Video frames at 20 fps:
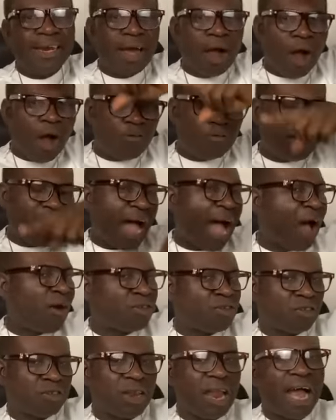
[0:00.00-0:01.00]
any of the
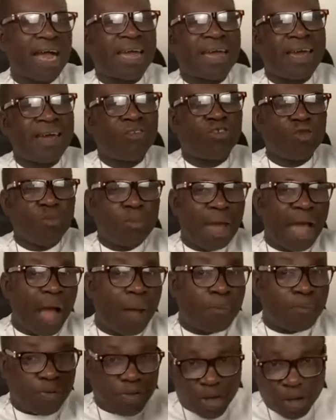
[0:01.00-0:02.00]
houses now get to
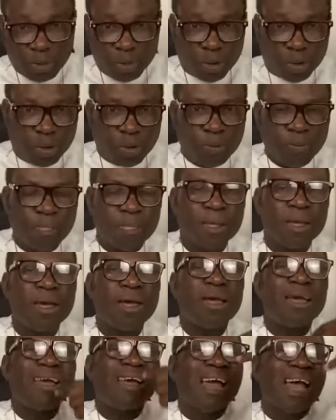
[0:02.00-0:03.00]
bear a PMO.
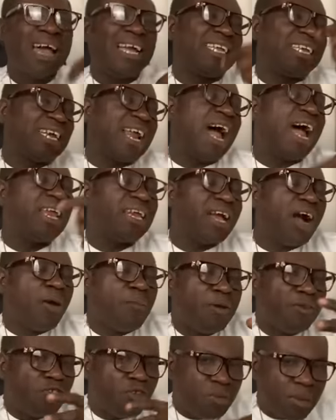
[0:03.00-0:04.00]
A
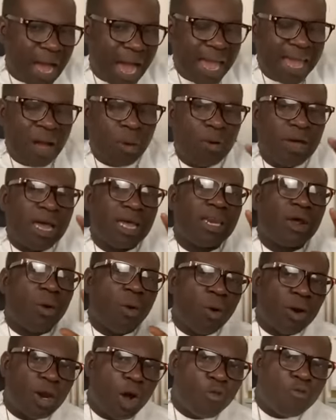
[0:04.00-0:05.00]
child be to me, you are
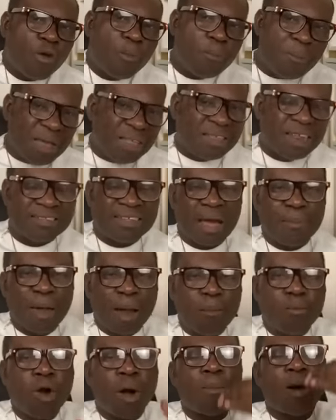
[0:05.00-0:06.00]
the owner of a business, a
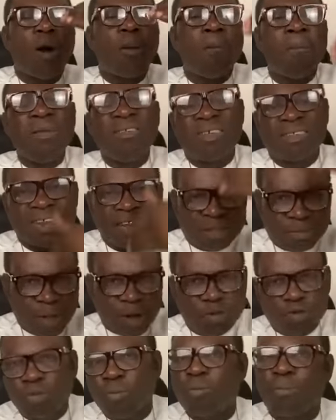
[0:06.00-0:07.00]
bear of business that
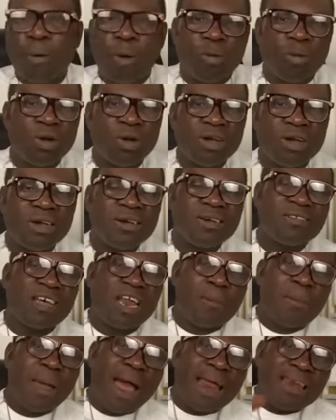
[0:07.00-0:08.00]
me too pong.
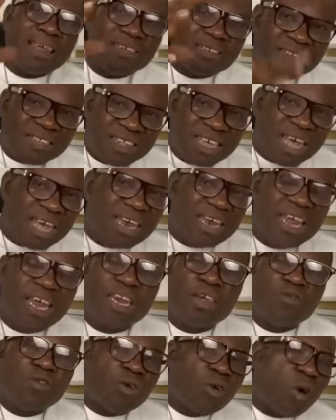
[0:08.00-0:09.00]
So be this year,
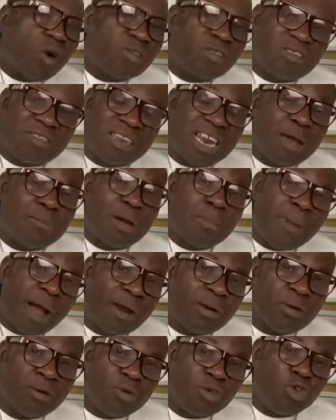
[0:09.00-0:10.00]
the difficulties never
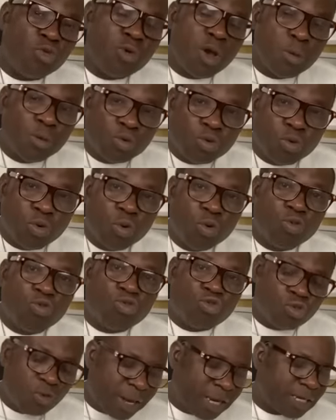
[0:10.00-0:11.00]
banon. You'll be able to
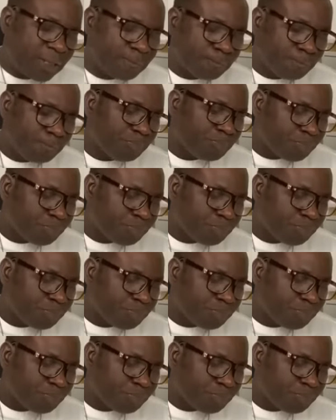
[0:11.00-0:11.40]
go through it.